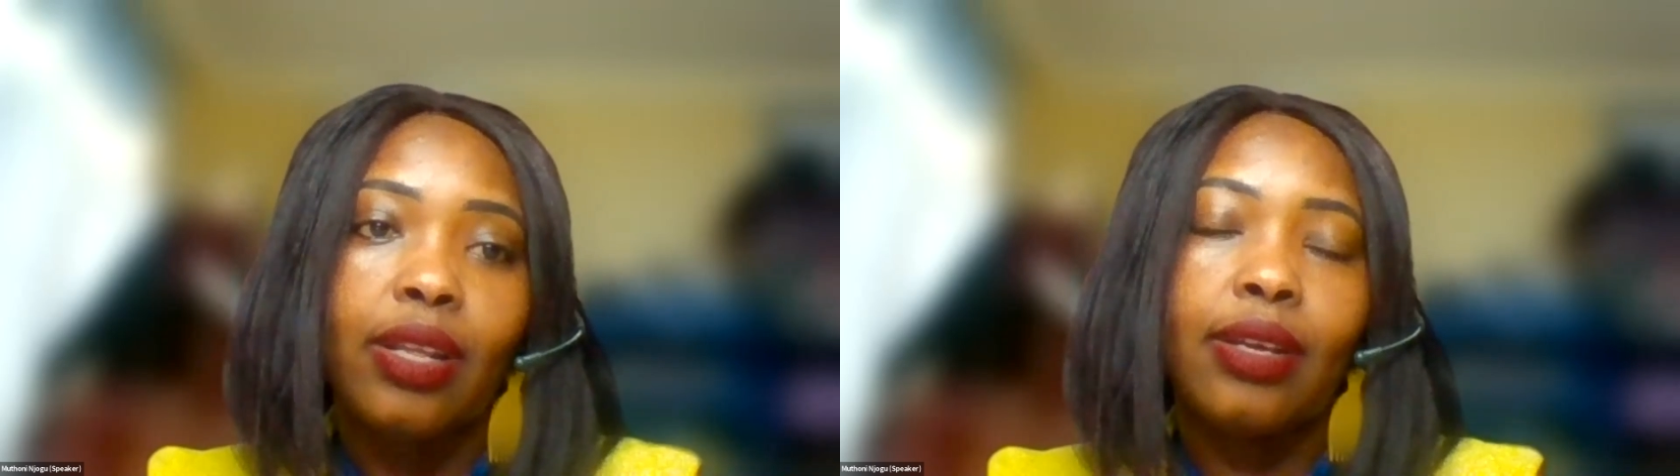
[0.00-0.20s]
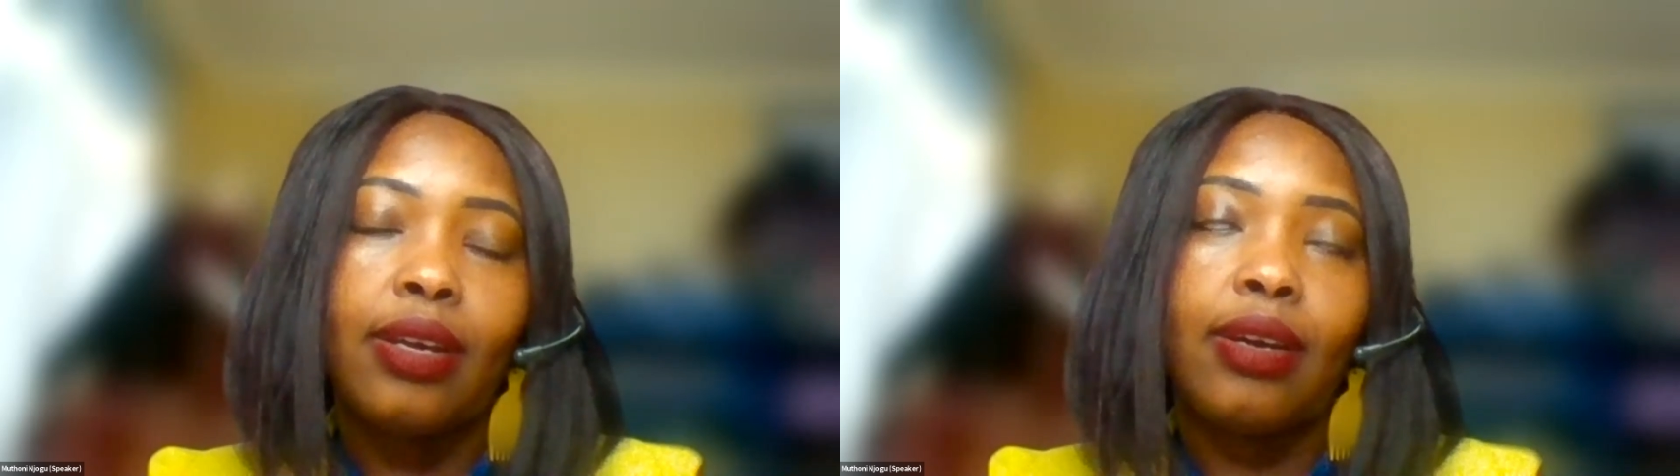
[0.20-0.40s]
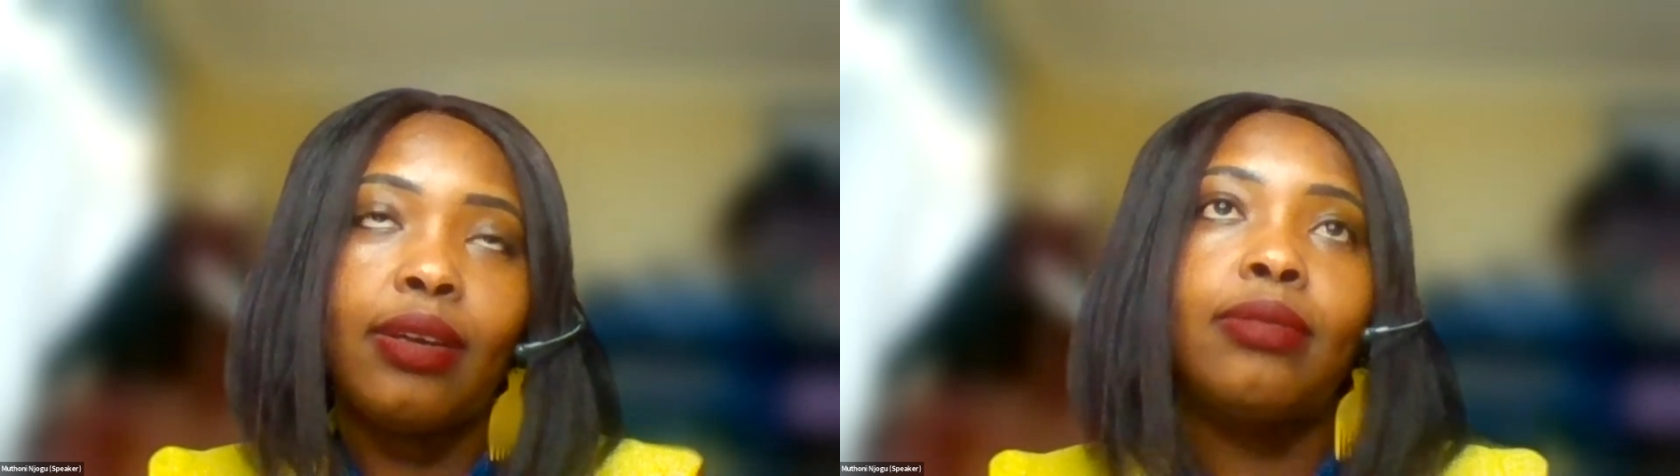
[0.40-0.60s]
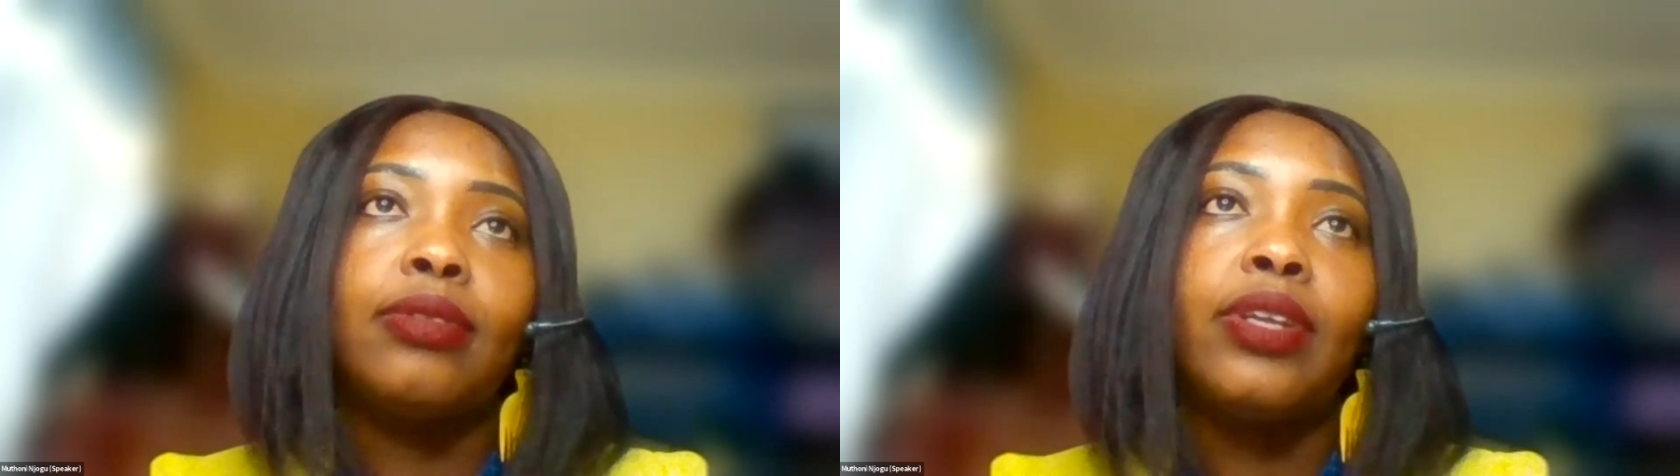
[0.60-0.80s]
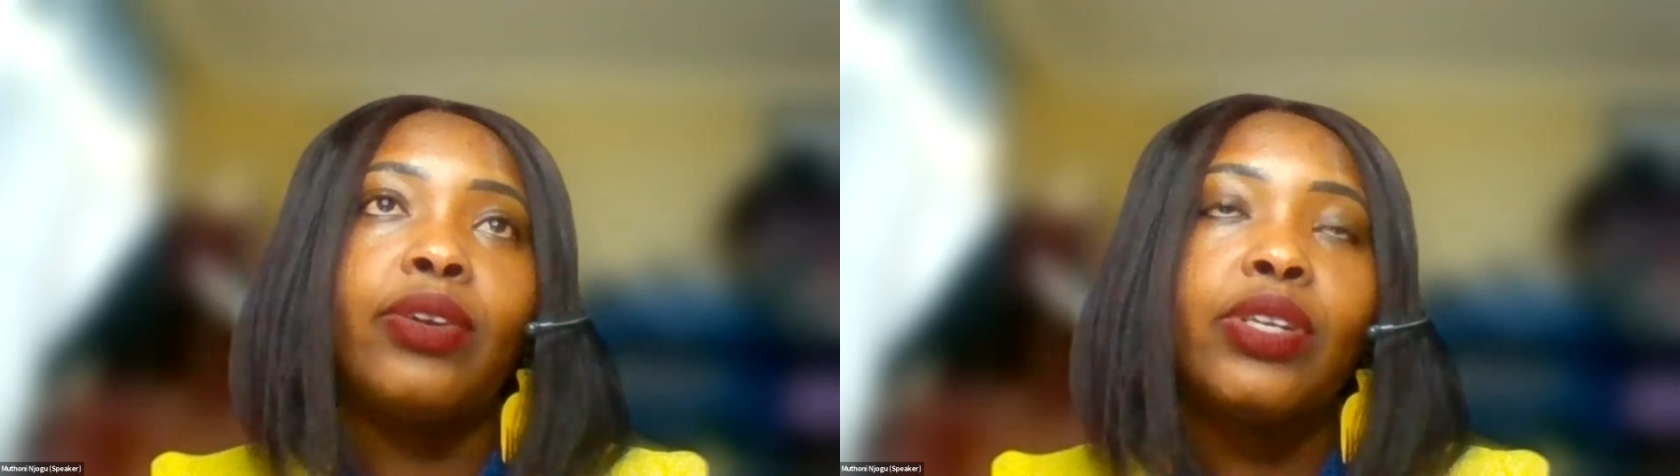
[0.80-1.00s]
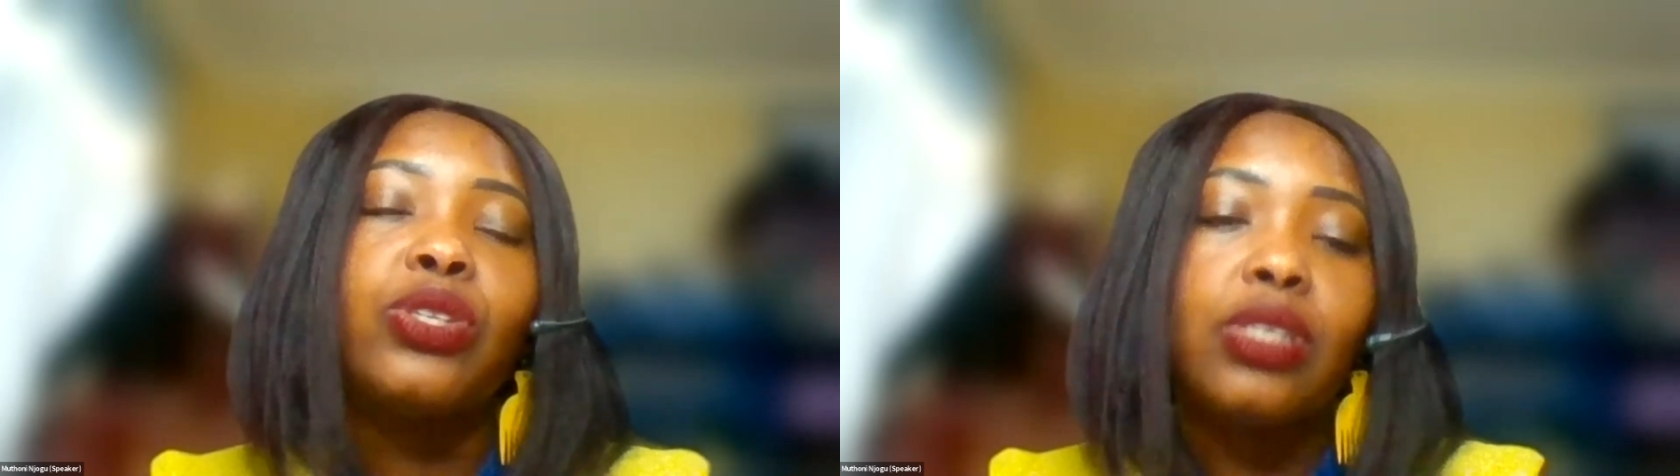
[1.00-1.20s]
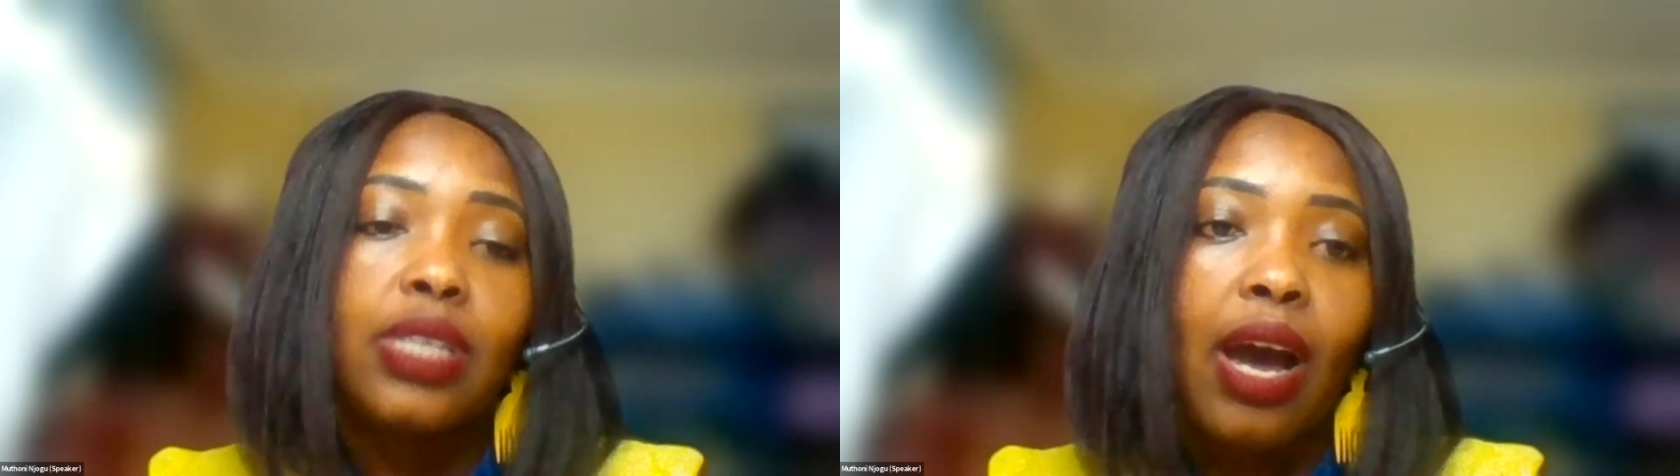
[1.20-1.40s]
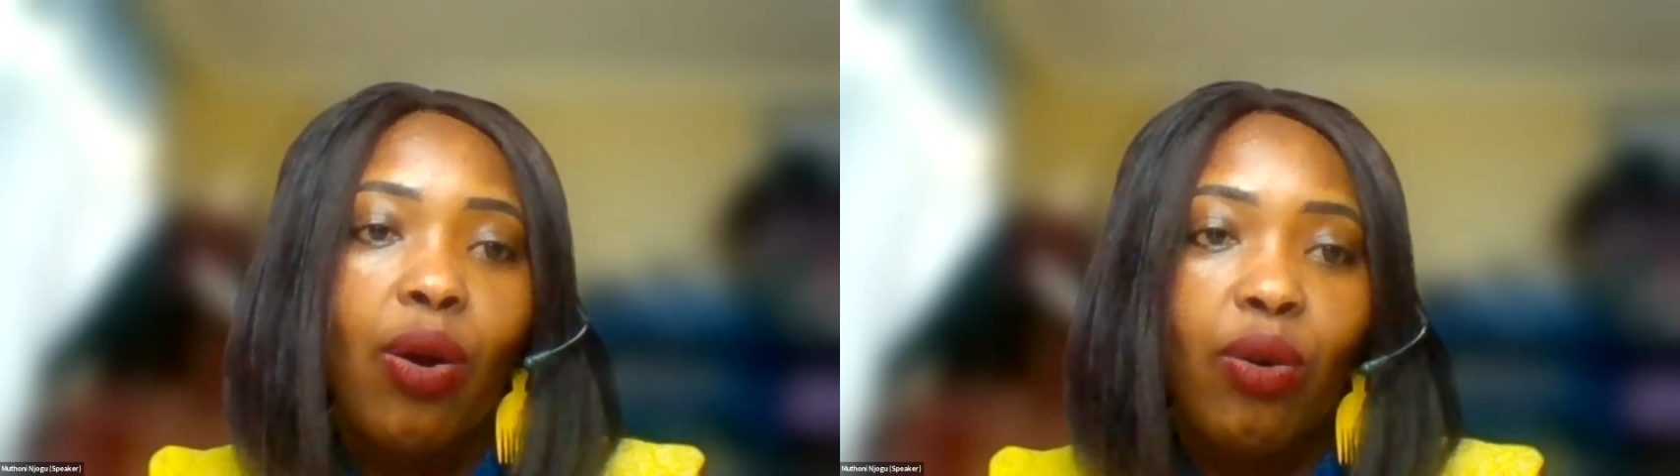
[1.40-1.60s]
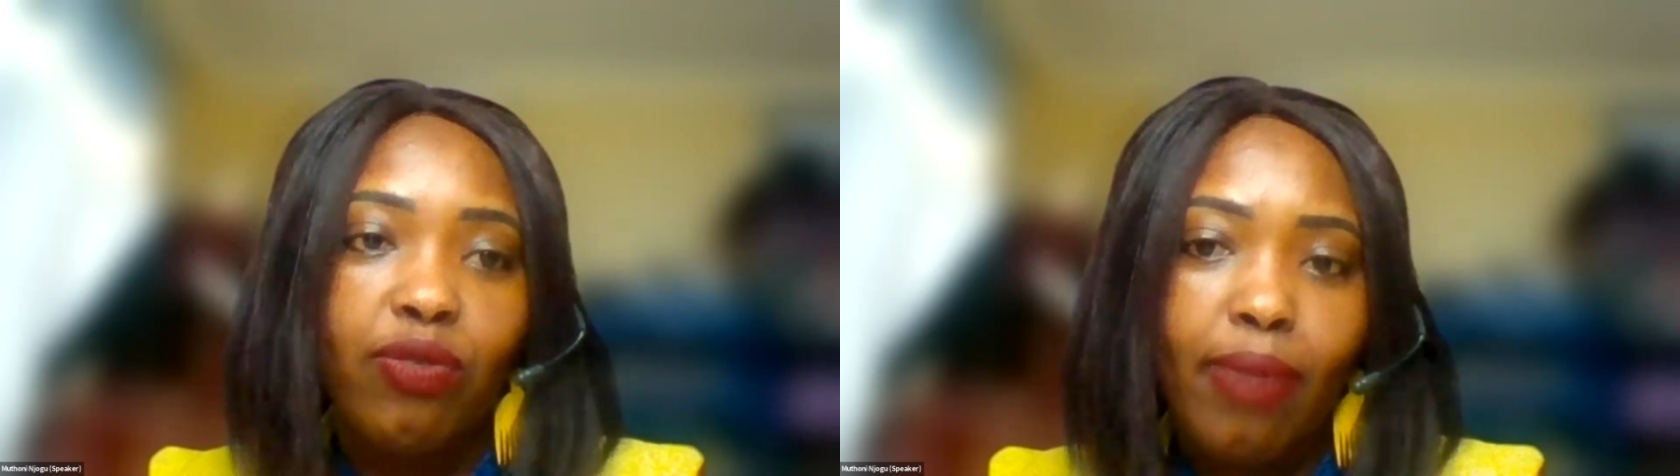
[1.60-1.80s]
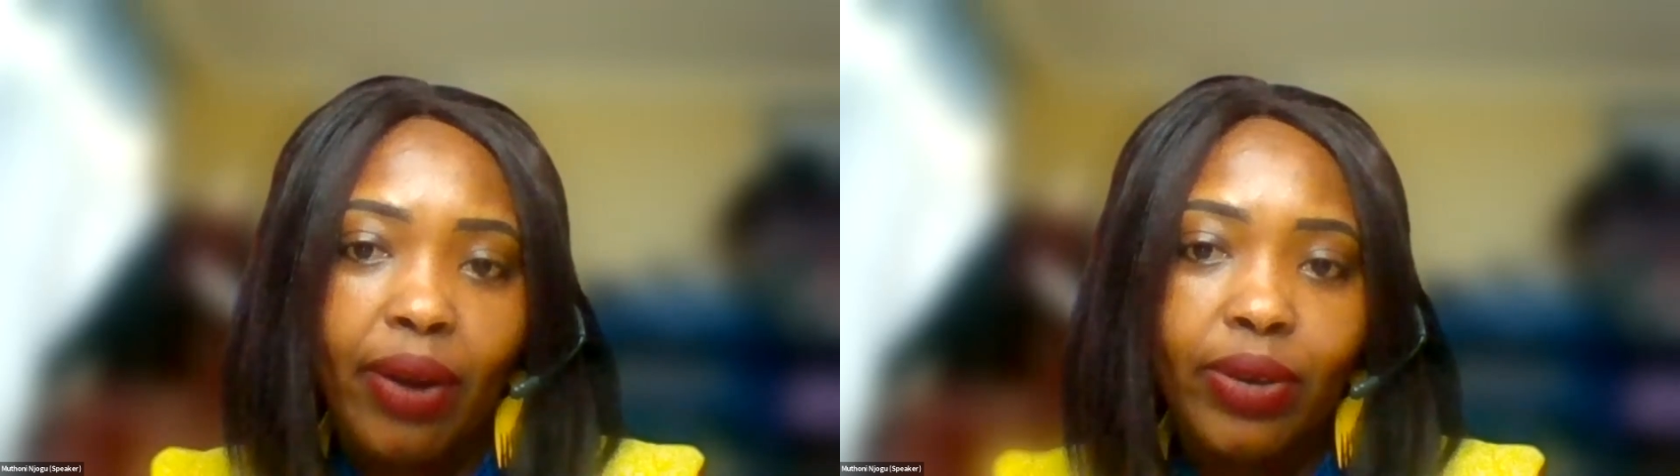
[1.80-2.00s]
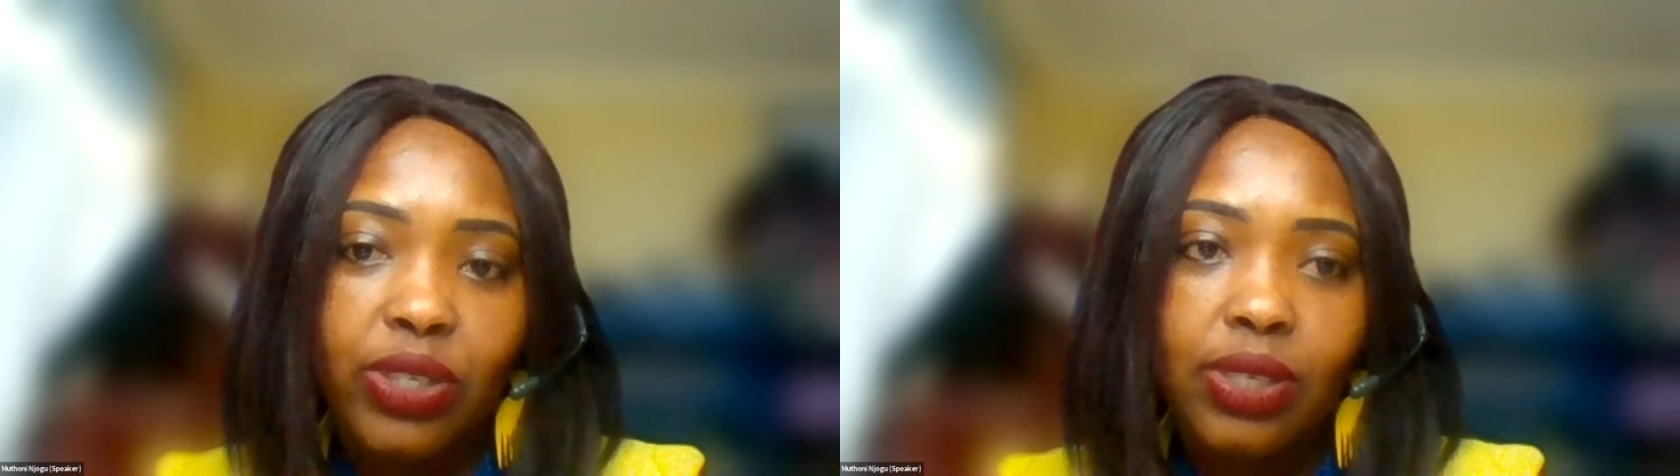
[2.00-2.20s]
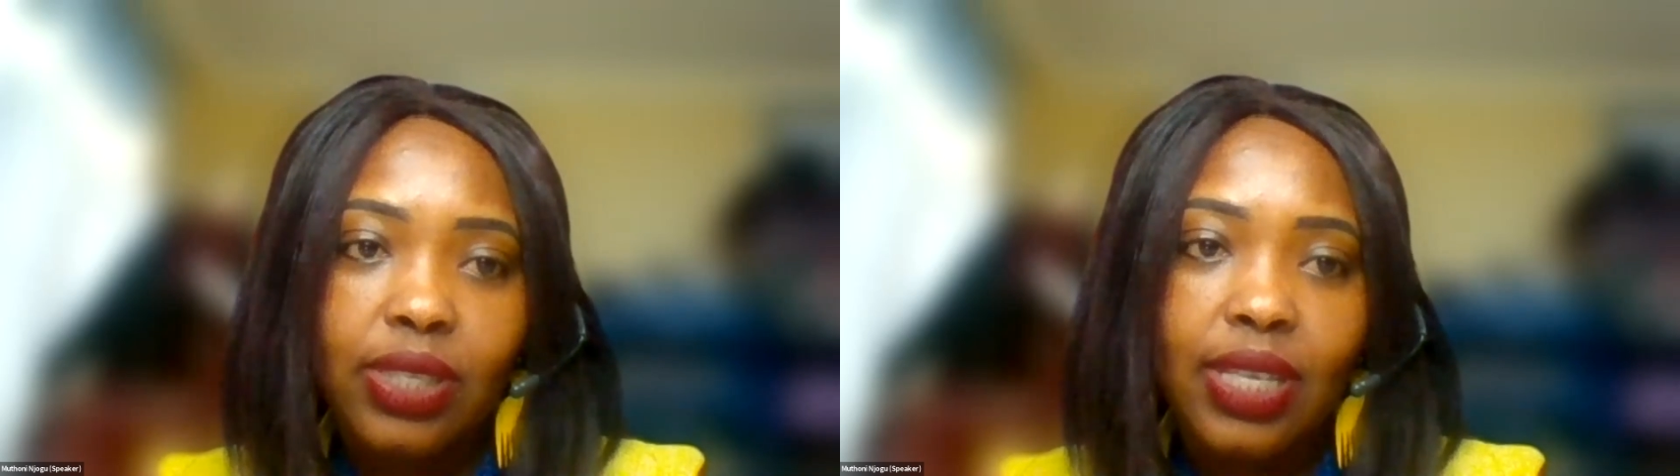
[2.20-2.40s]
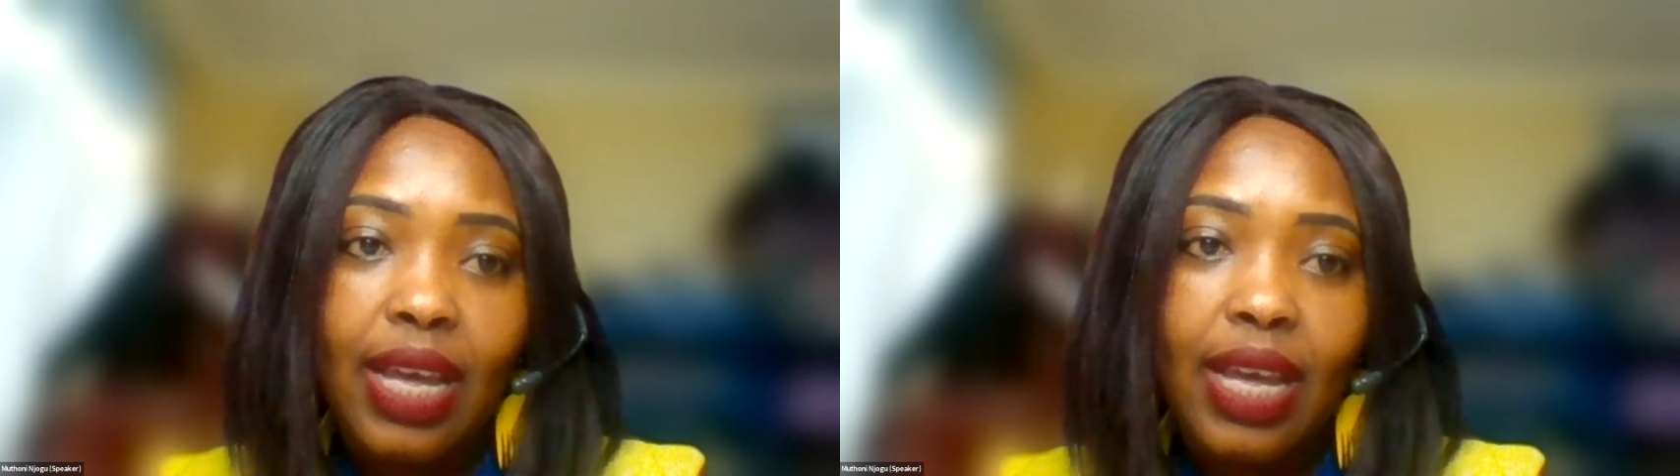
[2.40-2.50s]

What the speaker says: The register of marriages.